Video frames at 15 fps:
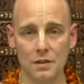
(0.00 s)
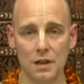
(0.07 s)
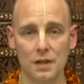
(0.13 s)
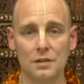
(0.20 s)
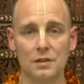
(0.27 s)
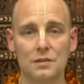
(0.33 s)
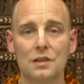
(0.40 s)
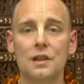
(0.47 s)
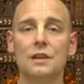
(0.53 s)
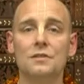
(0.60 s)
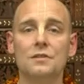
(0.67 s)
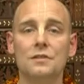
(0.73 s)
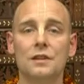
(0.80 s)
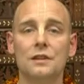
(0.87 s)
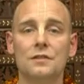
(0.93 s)
in this
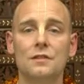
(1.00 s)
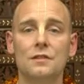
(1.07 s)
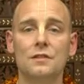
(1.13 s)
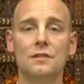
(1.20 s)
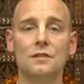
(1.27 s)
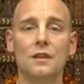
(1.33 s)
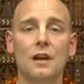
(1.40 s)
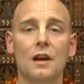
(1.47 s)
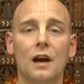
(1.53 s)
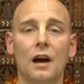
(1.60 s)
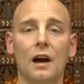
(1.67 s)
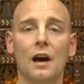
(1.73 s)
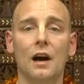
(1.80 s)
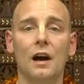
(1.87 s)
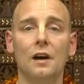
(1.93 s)
instance
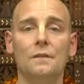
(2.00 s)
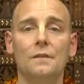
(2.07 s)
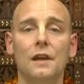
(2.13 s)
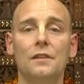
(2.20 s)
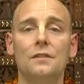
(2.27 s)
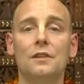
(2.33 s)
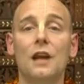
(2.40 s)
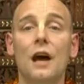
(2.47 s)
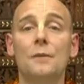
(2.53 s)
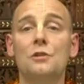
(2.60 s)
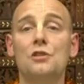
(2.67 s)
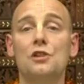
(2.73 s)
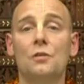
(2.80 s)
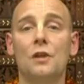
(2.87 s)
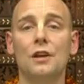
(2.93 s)
uh, in the
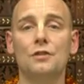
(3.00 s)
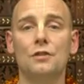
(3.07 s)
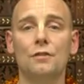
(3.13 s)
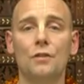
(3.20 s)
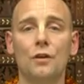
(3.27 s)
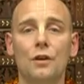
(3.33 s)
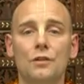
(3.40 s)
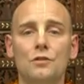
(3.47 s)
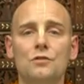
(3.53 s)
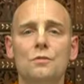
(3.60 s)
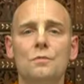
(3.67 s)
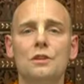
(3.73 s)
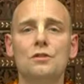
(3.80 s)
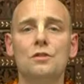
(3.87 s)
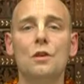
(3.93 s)
Naimisharanya forest to
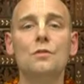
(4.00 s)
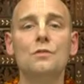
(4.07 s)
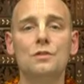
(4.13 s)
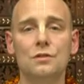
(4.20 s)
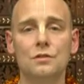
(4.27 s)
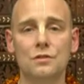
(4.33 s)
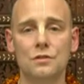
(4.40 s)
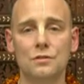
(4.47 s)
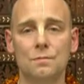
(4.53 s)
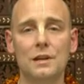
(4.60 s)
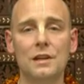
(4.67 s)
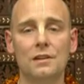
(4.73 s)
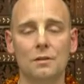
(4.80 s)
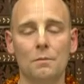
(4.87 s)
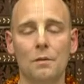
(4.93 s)
be chosen to
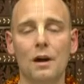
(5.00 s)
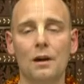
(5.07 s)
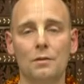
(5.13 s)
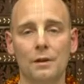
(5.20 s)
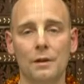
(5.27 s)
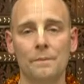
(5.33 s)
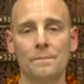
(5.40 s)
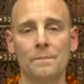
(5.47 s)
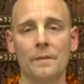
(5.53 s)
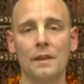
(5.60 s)
speak the Bhagavat.